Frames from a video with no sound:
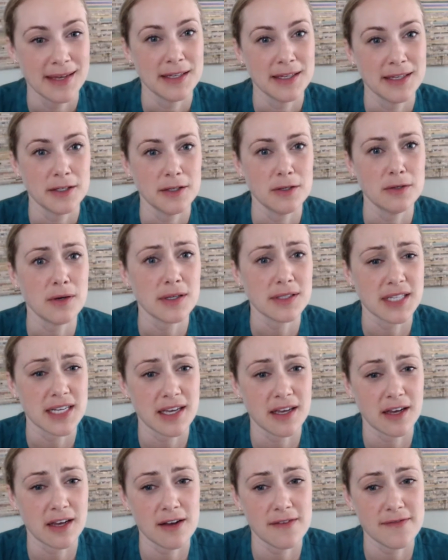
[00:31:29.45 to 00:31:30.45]
Yep. You all
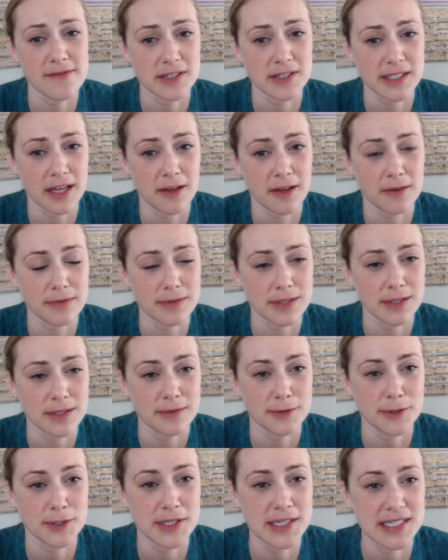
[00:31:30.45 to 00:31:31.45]
take care of yourselves.
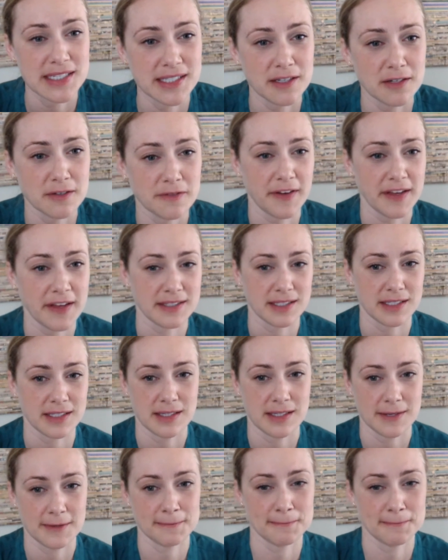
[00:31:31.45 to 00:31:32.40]
Good to see your faces.